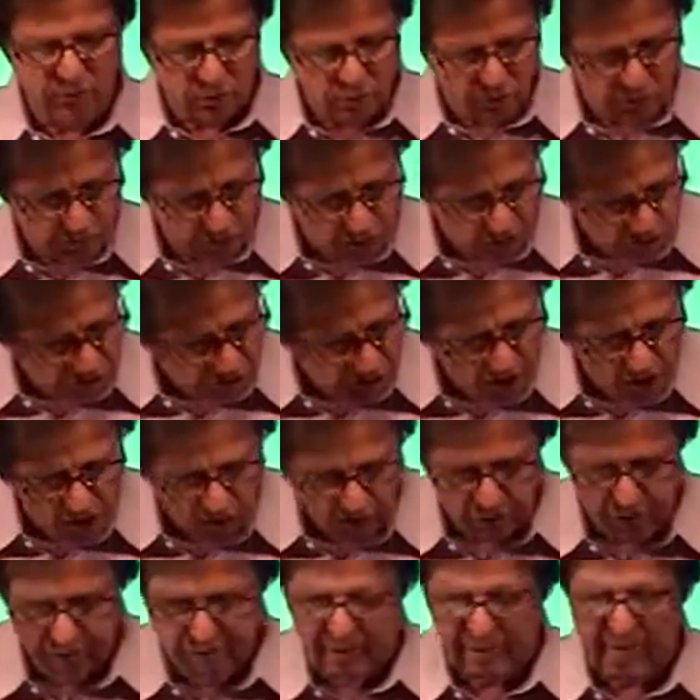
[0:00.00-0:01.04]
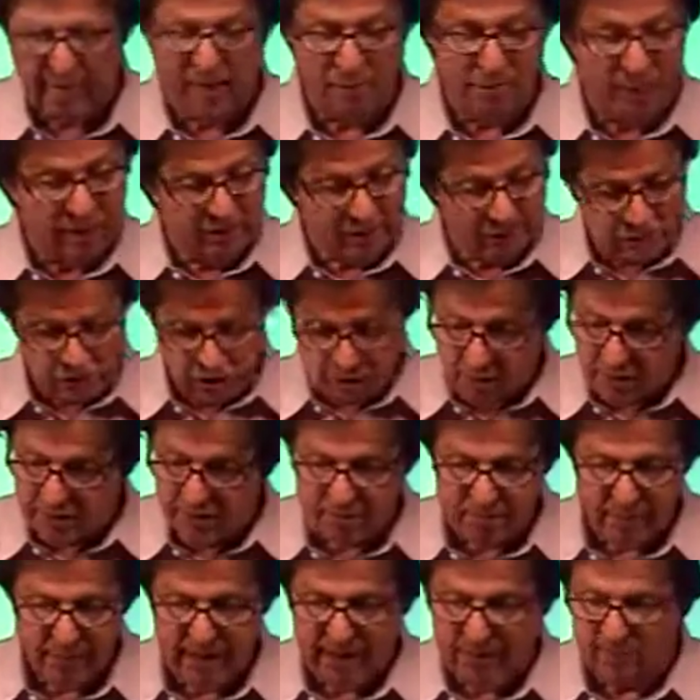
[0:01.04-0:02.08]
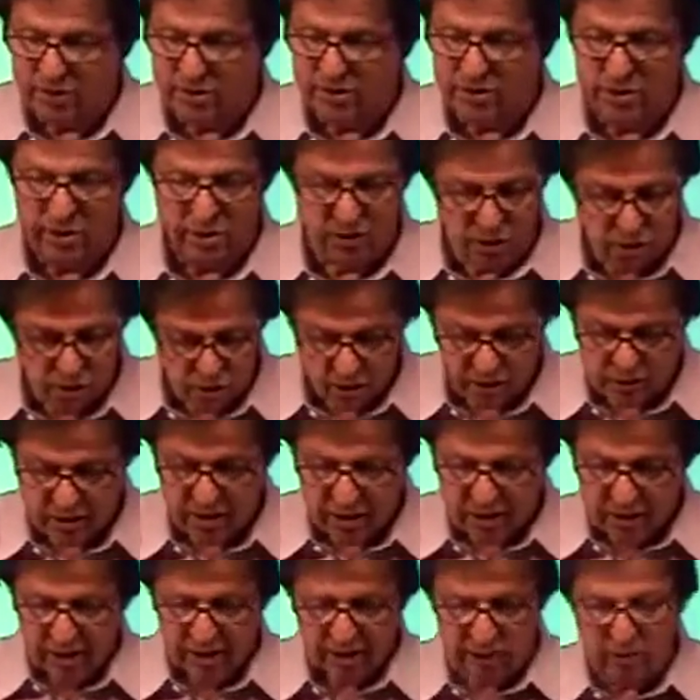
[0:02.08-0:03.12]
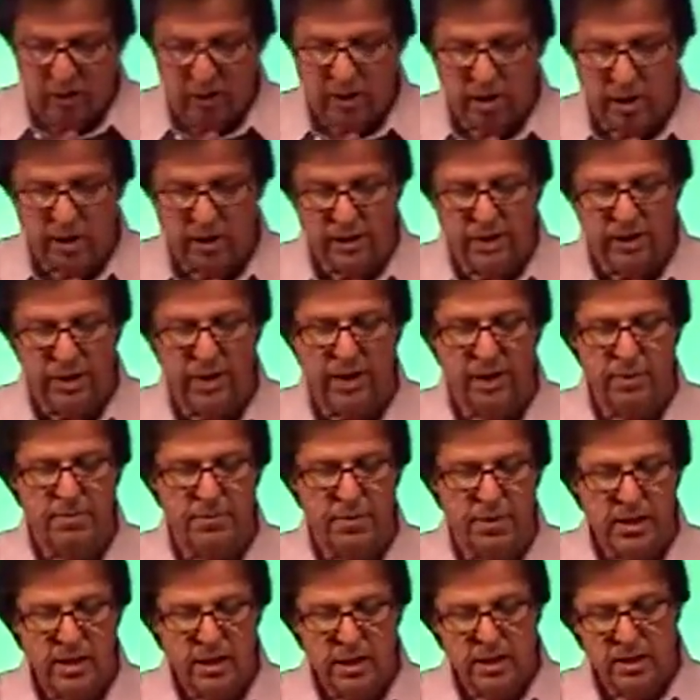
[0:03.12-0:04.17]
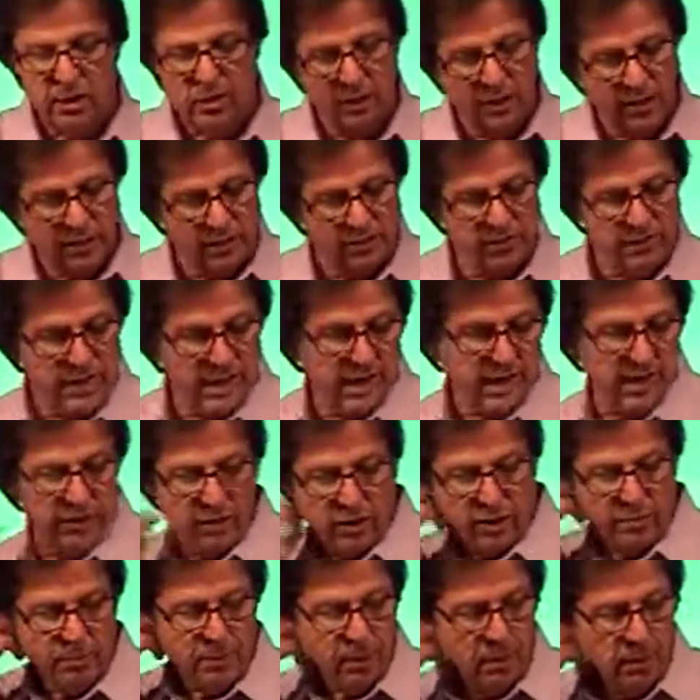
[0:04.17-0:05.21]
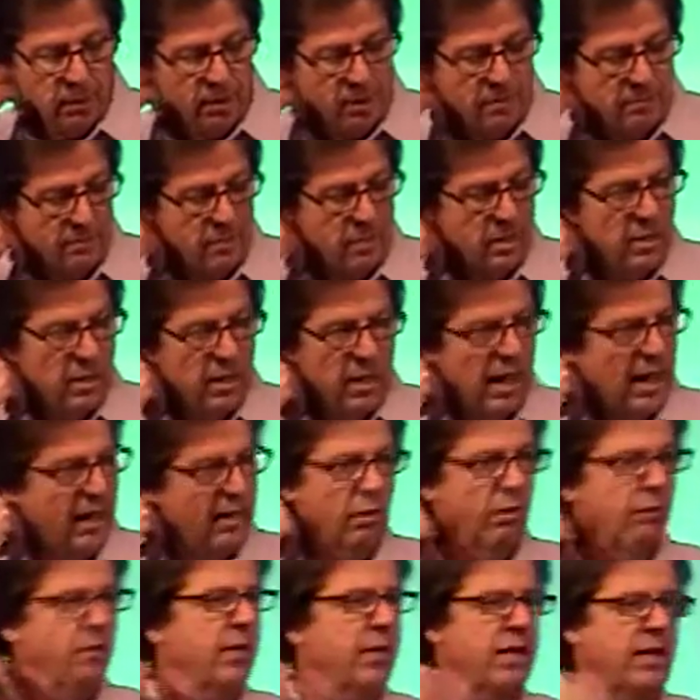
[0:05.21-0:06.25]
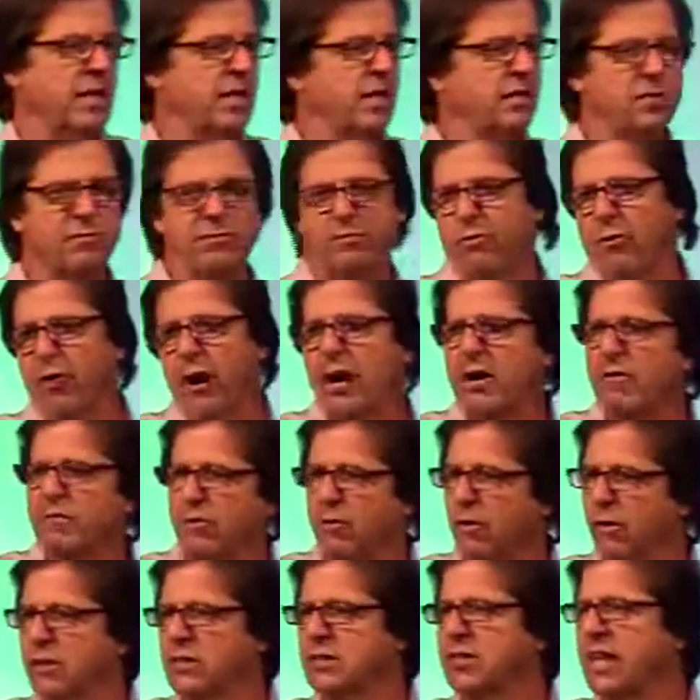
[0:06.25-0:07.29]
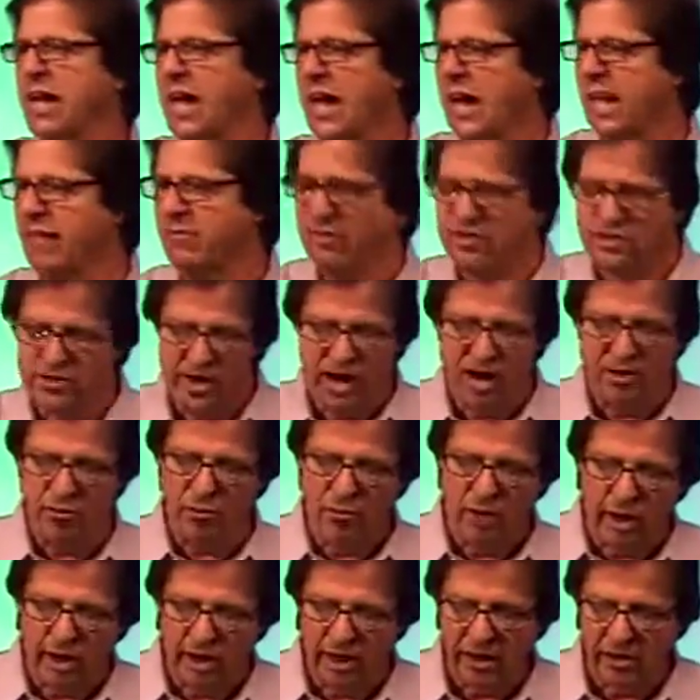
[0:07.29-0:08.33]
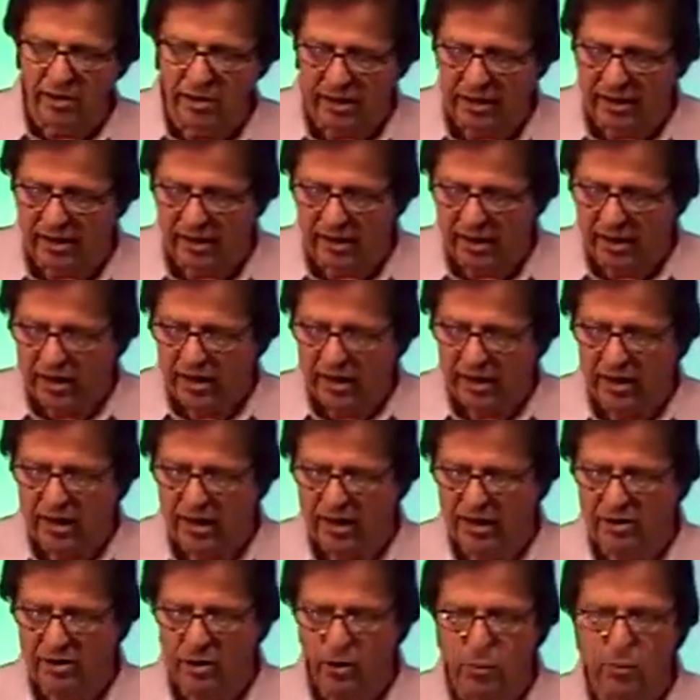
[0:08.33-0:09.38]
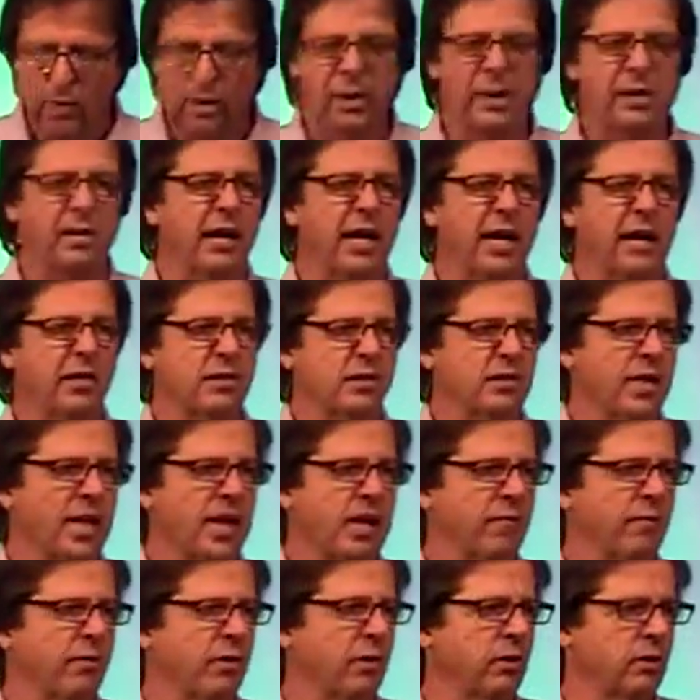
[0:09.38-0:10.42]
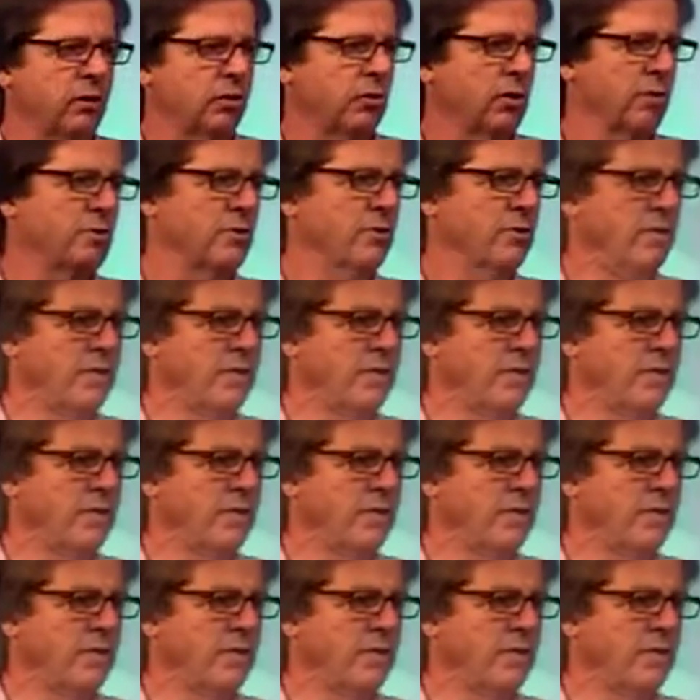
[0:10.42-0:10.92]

He wants to talk to them about, I believe, John the Baptist, the news in regard to him. So he leaves the area of Capernaum. I don't think he's afraid for his life. He's not running. Uh, no one could take his life, we know Scripture